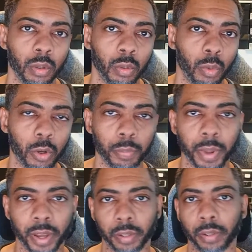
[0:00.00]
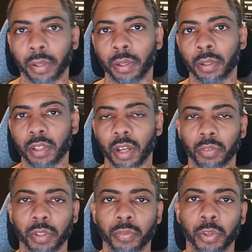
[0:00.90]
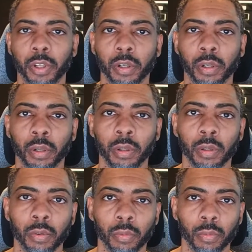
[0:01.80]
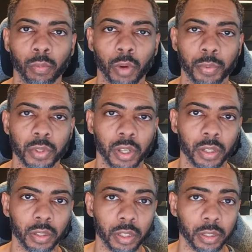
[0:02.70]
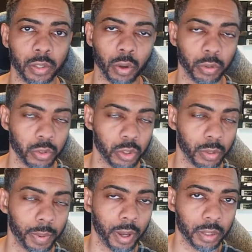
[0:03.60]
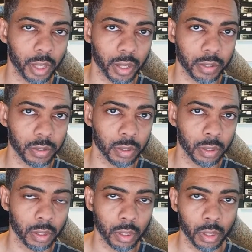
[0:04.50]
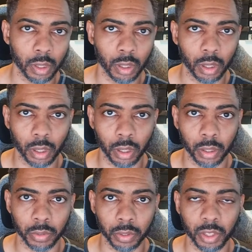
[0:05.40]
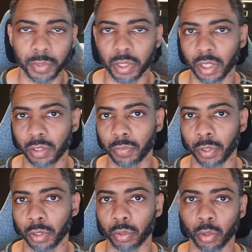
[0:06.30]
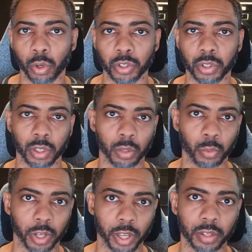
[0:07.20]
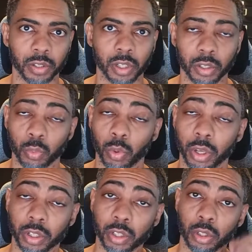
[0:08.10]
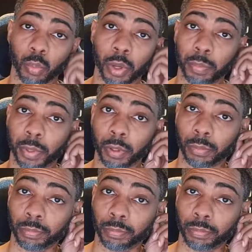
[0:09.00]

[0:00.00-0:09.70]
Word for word: Welcome back. Dr. Evil here, representing the Talking Shit podcast. Uh, the theme of today's video, the question that we're asking is what is the red pill?